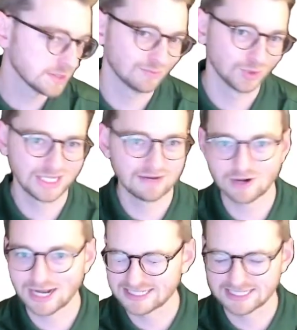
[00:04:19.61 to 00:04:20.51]
We'll
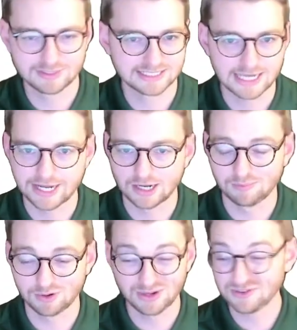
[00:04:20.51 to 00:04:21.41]
never ask them to sign up
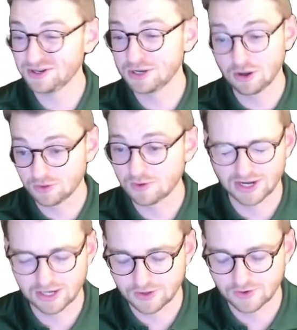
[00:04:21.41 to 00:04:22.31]
or even know they're on
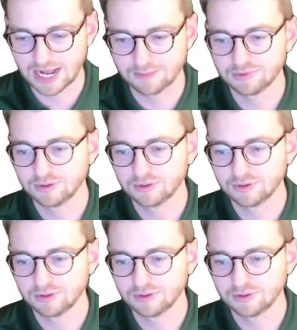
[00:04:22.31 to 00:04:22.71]
another app.